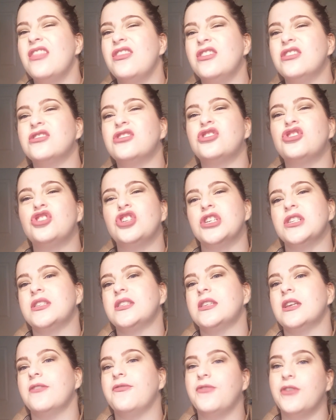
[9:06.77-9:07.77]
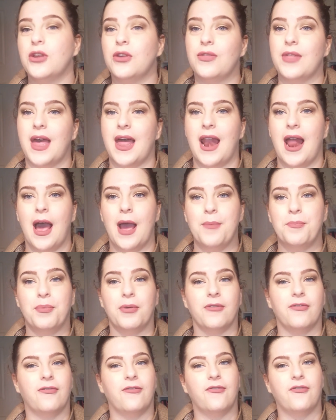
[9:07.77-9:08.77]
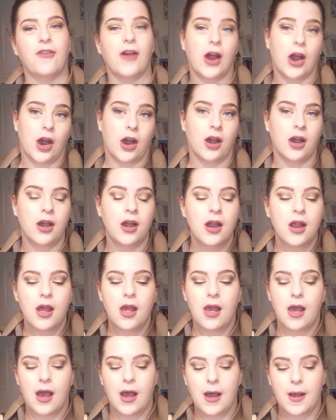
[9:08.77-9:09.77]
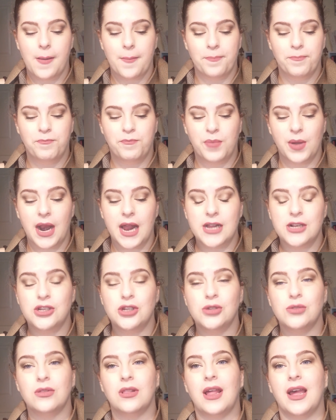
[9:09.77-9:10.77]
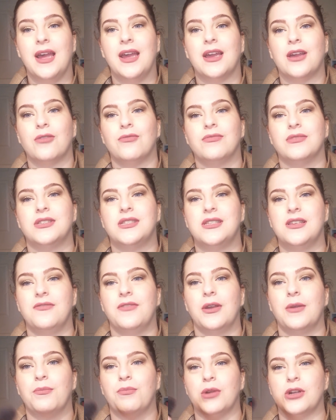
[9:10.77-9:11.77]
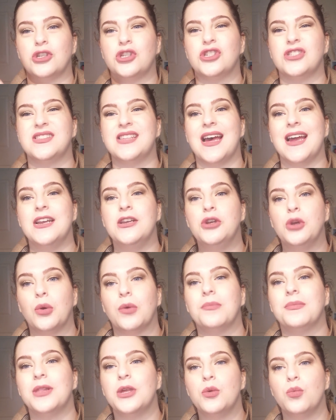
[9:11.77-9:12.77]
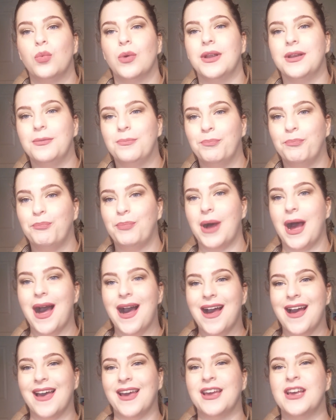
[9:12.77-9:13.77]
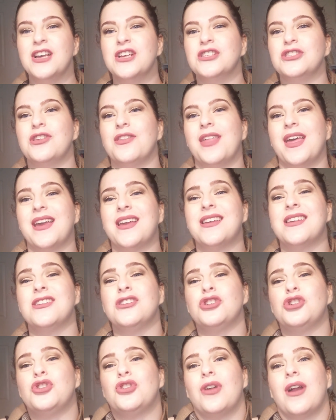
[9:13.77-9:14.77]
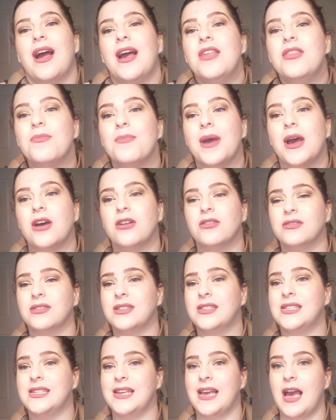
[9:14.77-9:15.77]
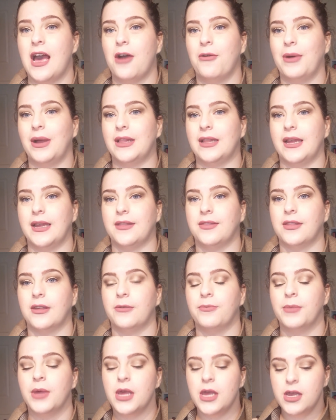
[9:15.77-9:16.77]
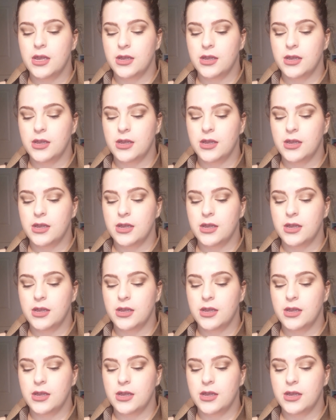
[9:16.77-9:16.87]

There's just a few that I prefer. But I do like receiving brushes that I normally wouldn't buy so that I can try them out and see how I like them.